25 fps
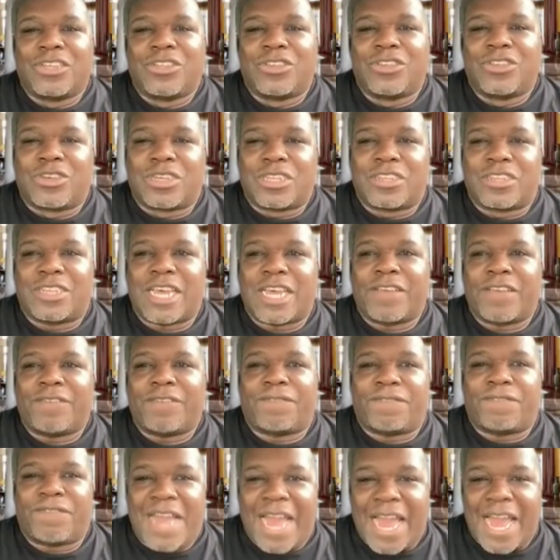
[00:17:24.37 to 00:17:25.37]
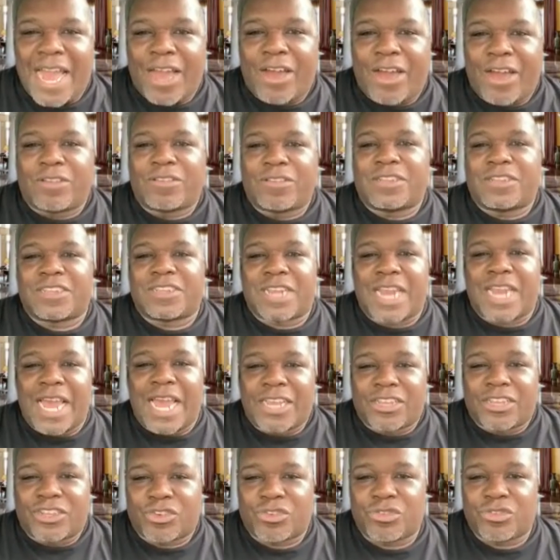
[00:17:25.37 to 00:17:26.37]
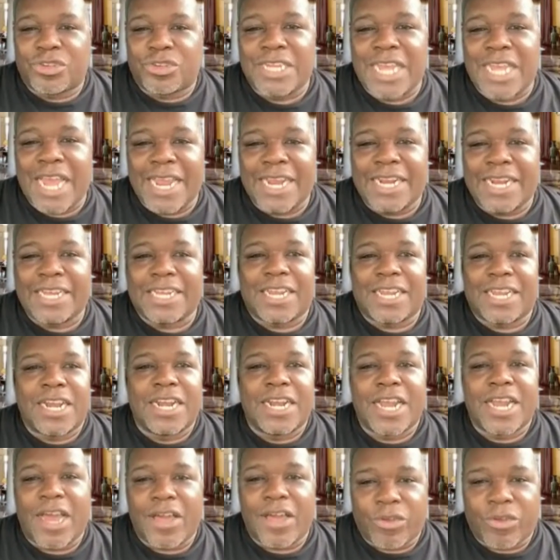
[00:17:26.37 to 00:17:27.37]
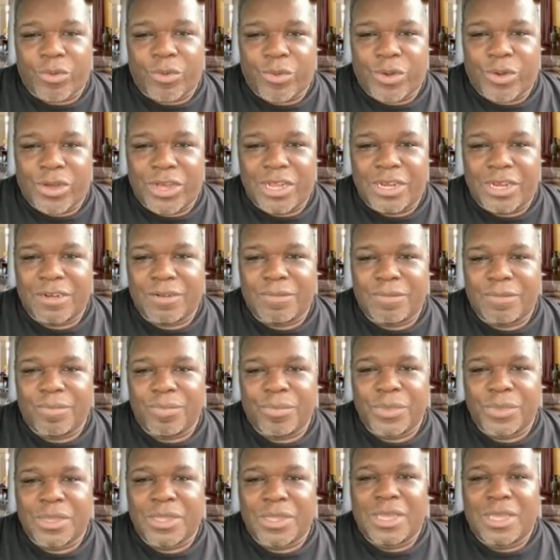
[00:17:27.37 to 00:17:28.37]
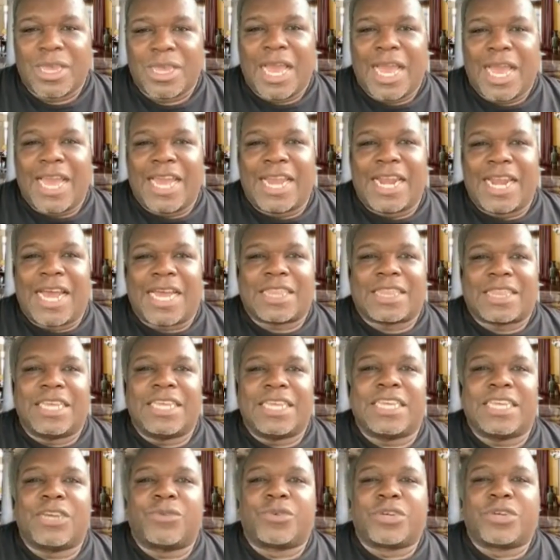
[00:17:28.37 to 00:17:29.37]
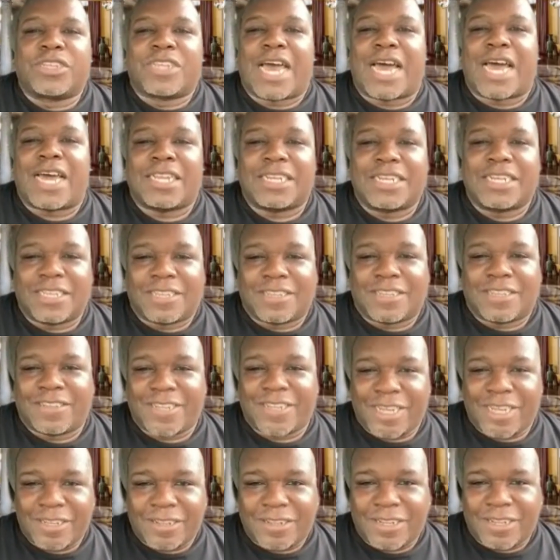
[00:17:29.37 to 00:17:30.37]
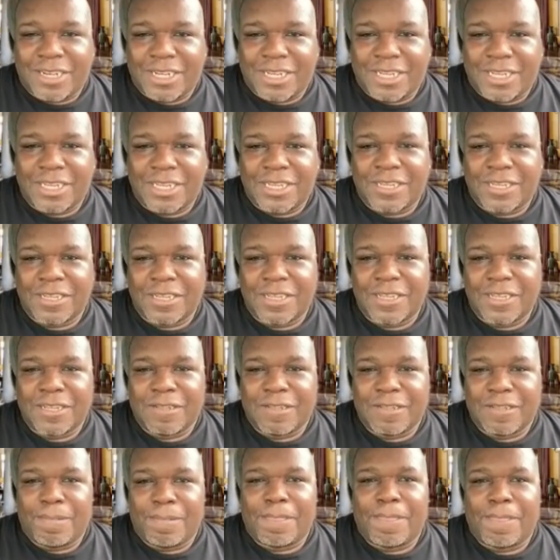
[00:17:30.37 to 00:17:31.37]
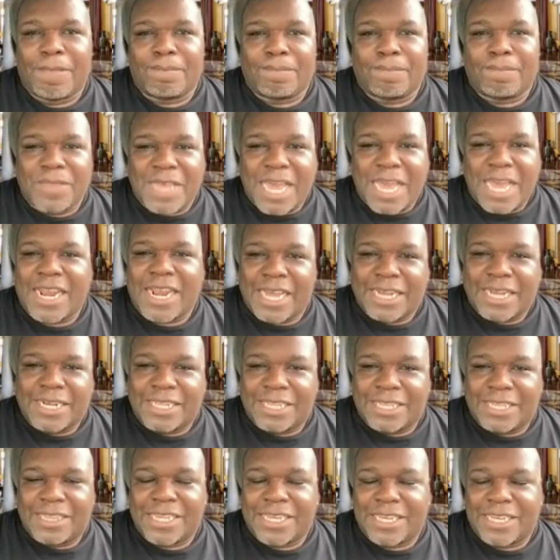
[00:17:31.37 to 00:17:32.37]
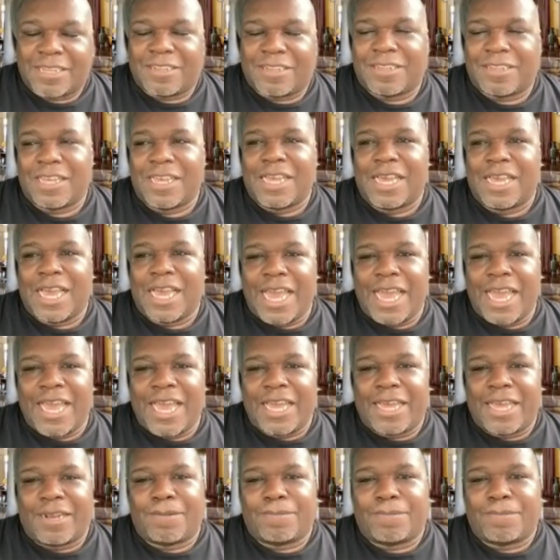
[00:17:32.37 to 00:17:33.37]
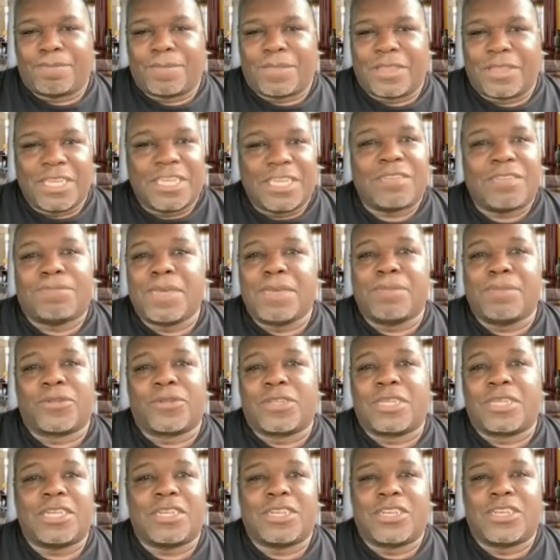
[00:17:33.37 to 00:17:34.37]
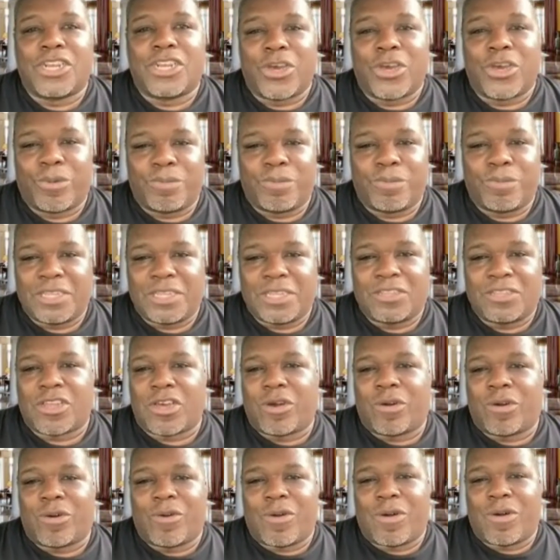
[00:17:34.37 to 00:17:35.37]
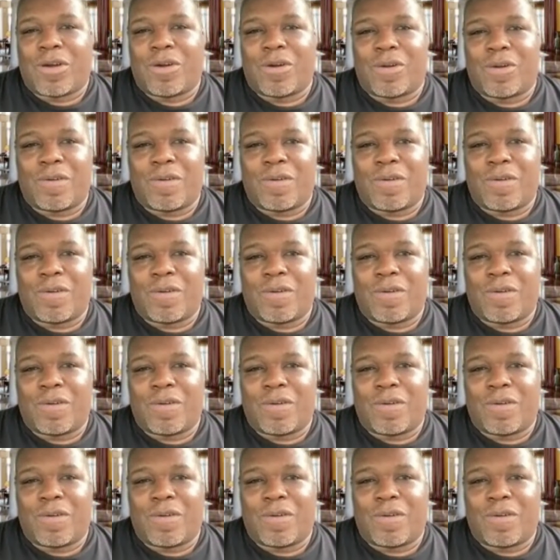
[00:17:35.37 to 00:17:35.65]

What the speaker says: you can say found / created another one. And I think it was out of necessity that I did this. And these people didn't know me. So